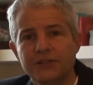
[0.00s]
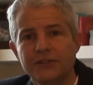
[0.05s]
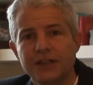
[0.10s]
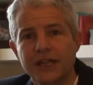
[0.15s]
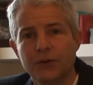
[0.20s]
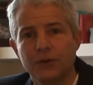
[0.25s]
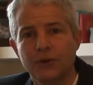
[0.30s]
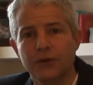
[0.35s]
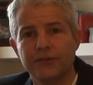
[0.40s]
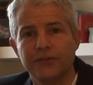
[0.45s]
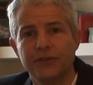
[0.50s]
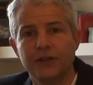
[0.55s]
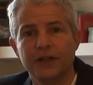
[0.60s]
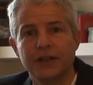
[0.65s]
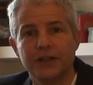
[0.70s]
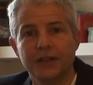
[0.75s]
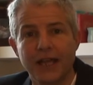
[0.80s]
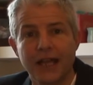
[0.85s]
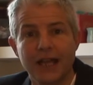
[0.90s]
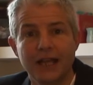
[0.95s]
now offer
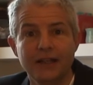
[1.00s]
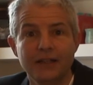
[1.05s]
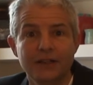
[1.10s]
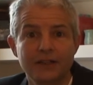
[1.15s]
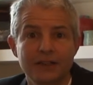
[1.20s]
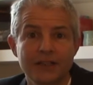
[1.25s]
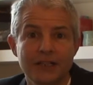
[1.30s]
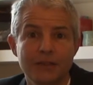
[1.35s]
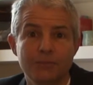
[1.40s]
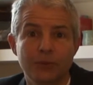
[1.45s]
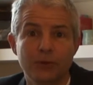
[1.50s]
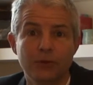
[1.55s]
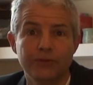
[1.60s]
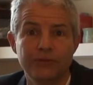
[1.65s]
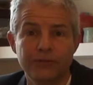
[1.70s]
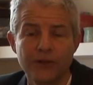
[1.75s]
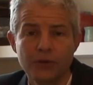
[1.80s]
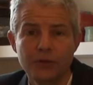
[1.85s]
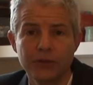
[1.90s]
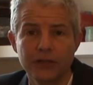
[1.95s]
an L&D
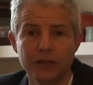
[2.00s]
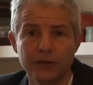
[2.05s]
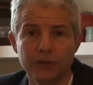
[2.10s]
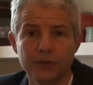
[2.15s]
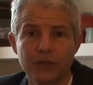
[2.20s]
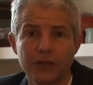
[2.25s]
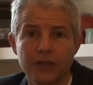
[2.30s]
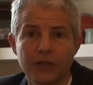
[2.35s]
portfolio